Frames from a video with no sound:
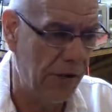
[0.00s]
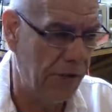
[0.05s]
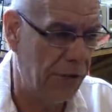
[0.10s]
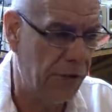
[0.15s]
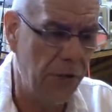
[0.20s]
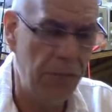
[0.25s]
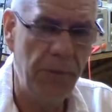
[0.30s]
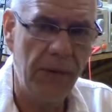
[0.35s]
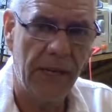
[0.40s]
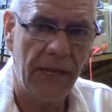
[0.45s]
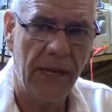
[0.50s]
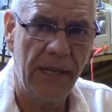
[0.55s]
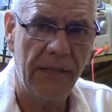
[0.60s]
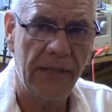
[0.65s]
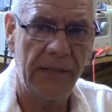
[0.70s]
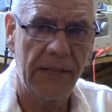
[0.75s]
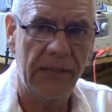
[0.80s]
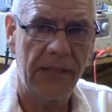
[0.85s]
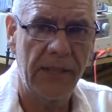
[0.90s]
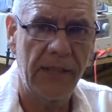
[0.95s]
duplicate
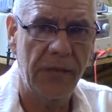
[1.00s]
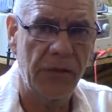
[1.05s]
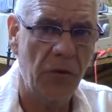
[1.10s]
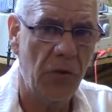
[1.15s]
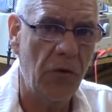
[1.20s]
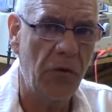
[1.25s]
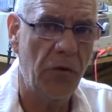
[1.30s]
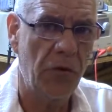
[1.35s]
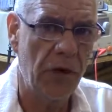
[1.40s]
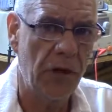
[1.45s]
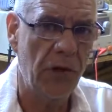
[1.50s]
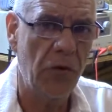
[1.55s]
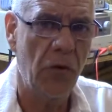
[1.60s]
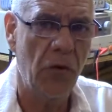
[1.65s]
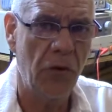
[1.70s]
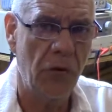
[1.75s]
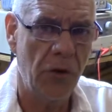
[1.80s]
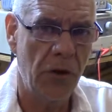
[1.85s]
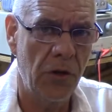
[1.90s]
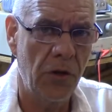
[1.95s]
this test over and
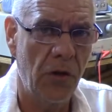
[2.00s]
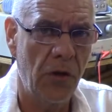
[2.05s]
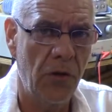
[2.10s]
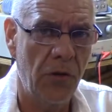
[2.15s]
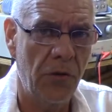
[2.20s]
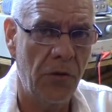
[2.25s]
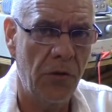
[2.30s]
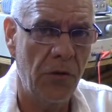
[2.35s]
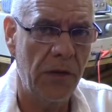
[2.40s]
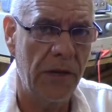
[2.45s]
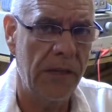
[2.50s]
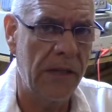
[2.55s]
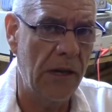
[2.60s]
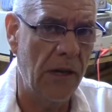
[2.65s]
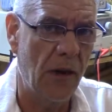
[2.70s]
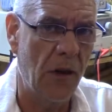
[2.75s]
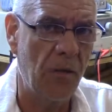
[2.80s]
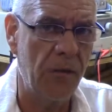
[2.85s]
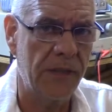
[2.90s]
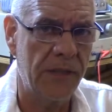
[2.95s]
over and over, and
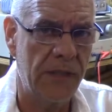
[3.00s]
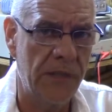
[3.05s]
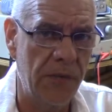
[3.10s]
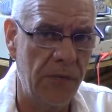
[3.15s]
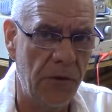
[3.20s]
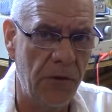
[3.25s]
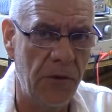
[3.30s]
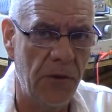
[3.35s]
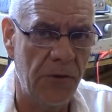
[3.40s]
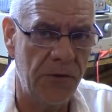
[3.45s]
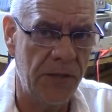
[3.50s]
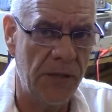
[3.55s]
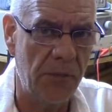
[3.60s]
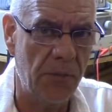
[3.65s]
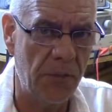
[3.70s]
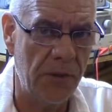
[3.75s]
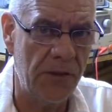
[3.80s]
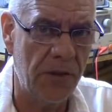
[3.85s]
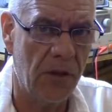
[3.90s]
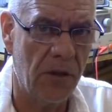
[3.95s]
always give you the same
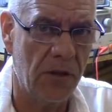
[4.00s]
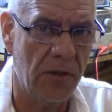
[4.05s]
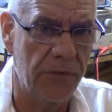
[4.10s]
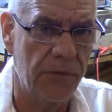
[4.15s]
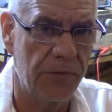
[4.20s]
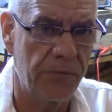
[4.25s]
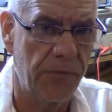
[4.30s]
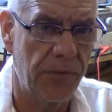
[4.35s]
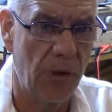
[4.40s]
result,